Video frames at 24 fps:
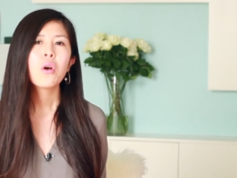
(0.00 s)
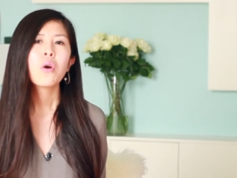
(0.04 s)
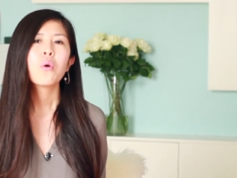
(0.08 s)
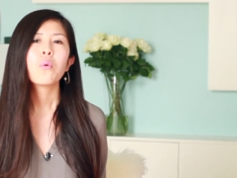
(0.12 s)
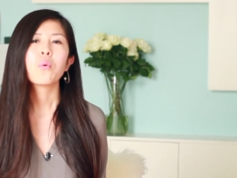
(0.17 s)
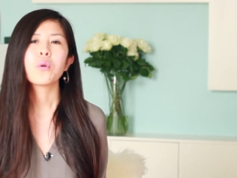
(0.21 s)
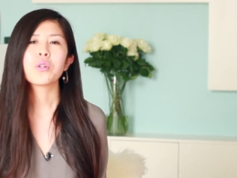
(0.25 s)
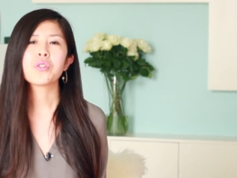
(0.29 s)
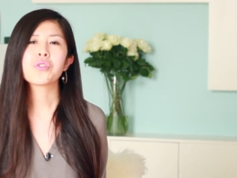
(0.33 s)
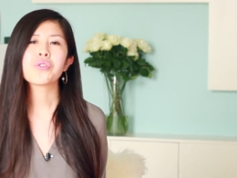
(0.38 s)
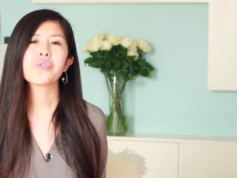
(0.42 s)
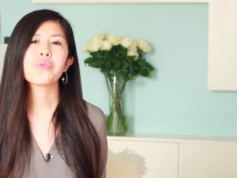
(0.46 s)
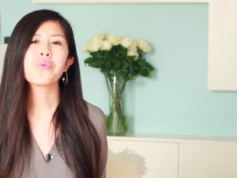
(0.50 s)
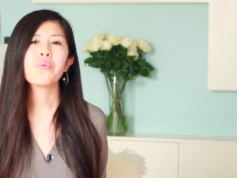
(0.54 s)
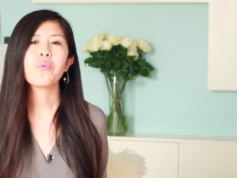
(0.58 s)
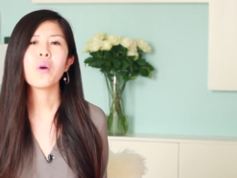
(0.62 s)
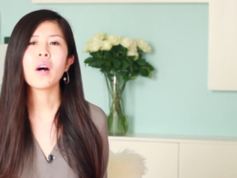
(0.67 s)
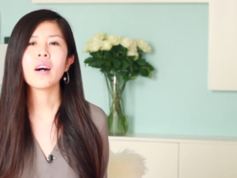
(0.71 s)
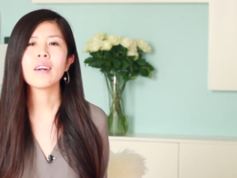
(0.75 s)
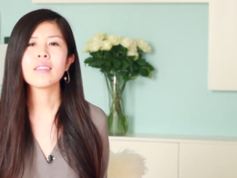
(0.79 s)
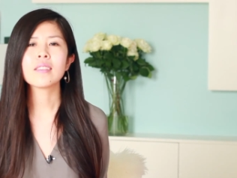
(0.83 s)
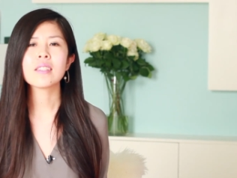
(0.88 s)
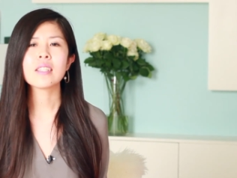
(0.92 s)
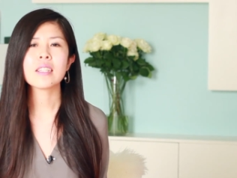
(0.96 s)
What you
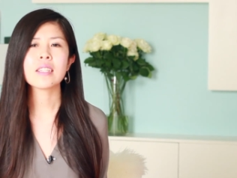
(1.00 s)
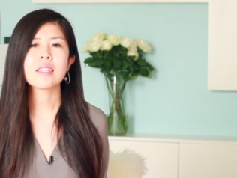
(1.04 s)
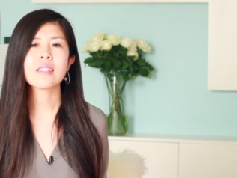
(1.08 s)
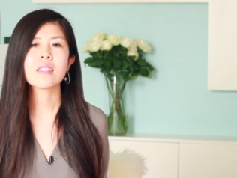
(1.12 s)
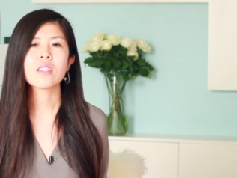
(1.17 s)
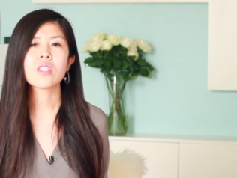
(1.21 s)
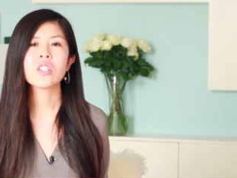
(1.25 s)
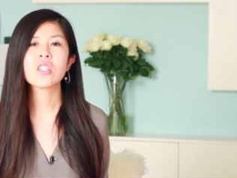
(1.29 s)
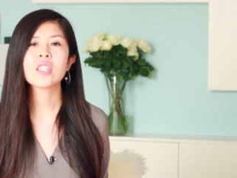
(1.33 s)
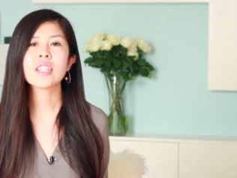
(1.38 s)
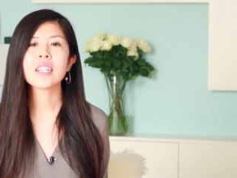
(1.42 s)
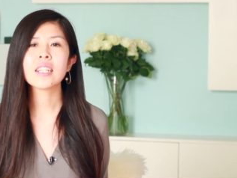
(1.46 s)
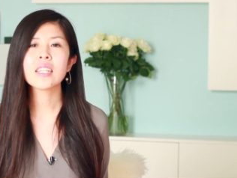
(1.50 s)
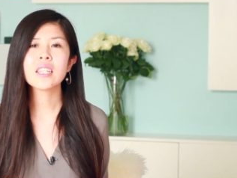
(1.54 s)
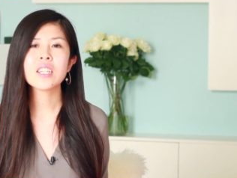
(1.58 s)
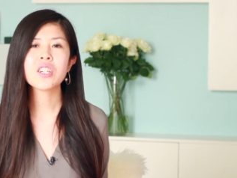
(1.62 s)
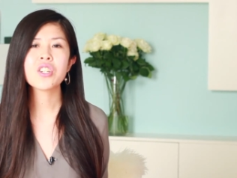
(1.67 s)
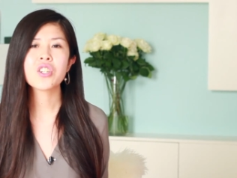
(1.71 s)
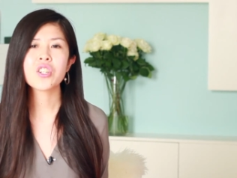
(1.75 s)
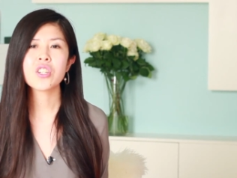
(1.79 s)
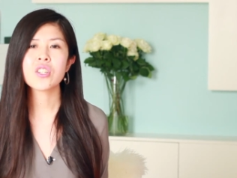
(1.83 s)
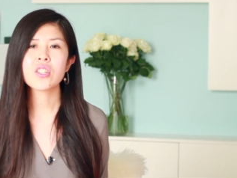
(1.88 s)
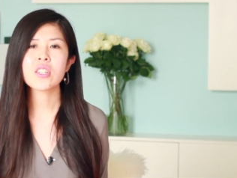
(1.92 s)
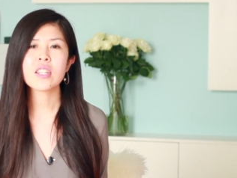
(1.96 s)
want is a
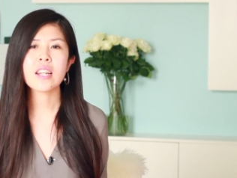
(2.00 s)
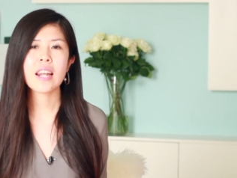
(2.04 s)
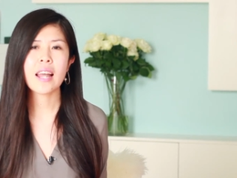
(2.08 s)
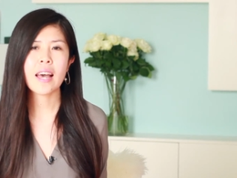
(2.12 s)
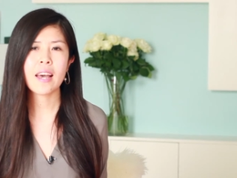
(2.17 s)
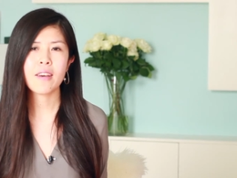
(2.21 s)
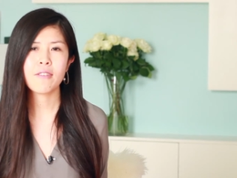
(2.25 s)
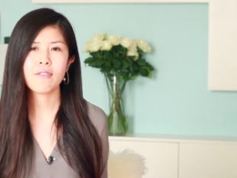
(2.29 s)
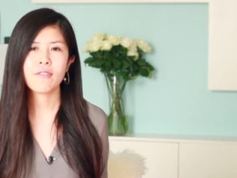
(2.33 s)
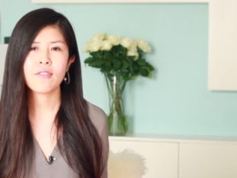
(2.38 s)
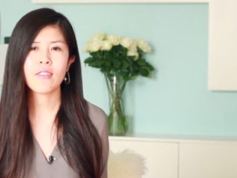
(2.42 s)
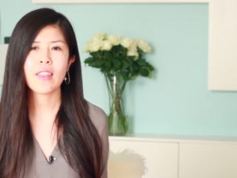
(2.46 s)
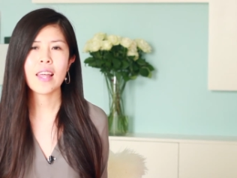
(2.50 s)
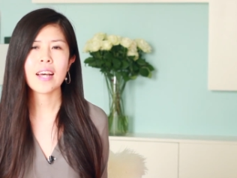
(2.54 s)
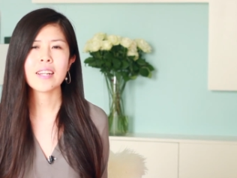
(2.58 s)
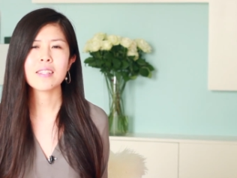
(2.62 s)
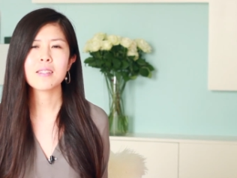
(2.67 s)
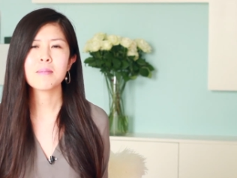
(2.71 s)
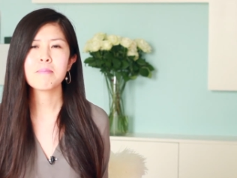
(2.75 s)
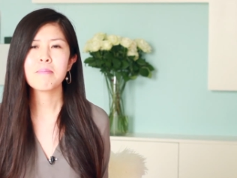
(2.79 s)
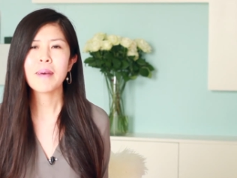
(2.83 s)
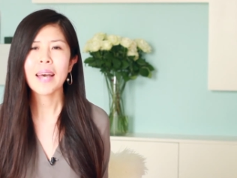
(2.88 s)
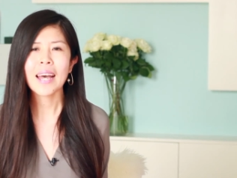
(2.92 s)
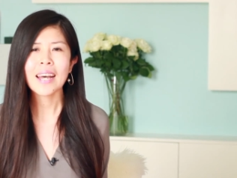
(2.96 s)
delicious life
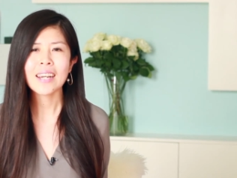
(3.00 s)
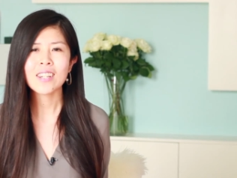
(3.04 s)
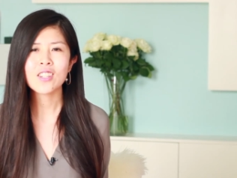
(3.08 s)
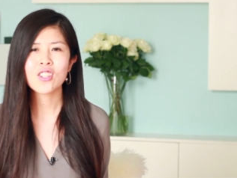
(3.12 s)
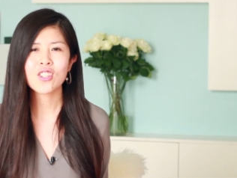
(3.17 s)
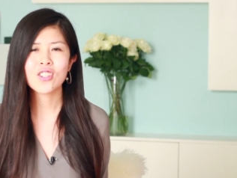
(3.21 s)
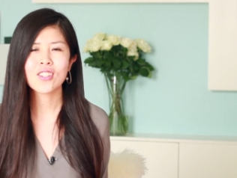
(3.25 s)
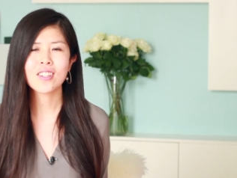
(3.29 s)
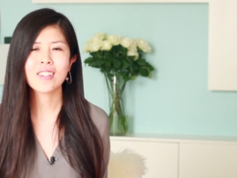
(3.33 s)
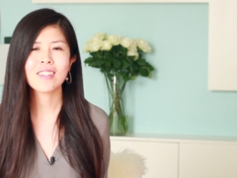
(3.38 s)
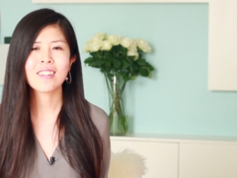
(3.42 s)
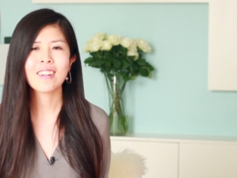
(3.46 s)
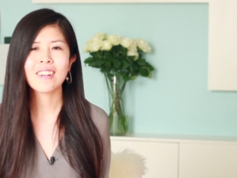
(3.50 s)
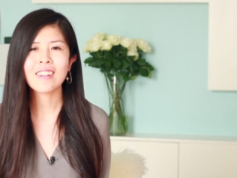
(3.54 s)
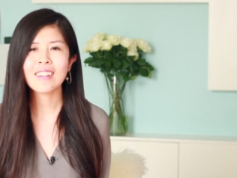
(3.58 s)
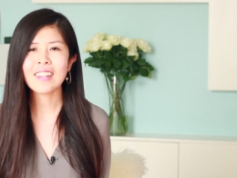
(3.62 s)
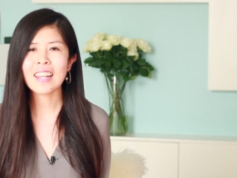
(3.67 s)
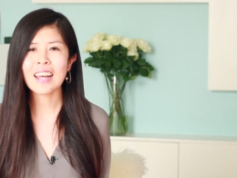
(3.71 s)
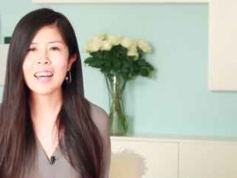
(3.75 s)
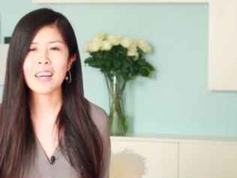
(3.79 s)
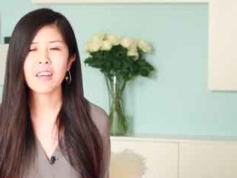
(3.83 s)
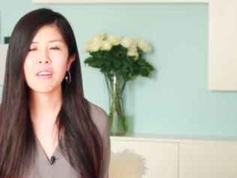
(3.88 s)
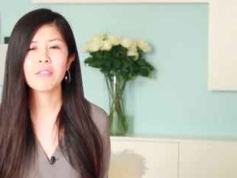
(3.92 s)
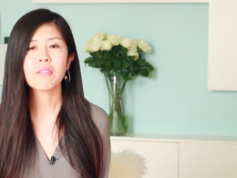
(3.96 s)
that's passionate,
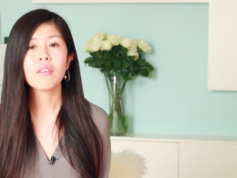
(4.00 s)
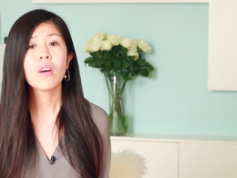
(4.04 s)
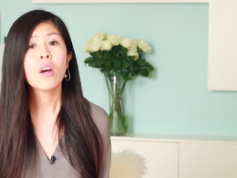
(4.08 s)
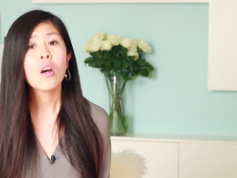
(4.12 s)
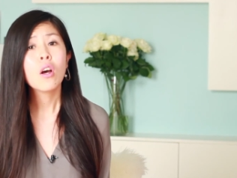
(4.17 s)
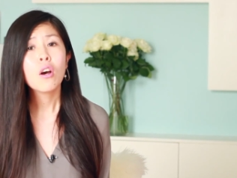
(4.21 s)
alive,